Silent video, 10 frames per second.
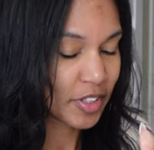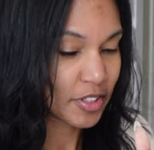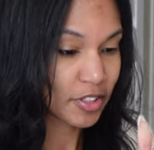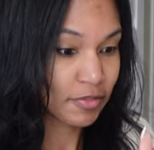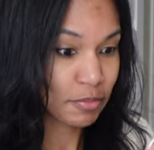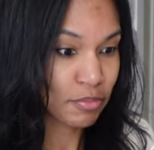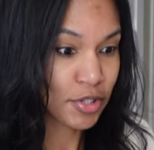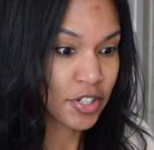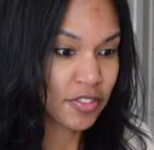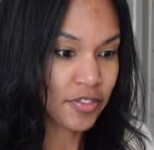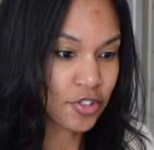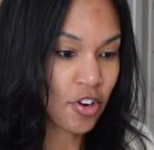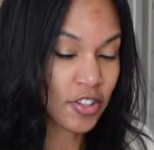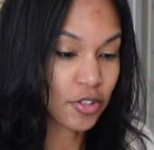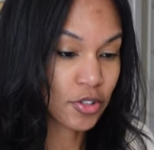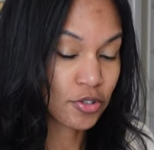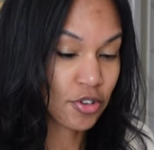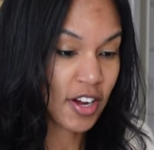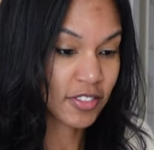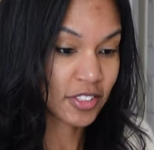It's pretty good for on-the-go
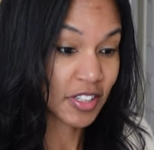travel.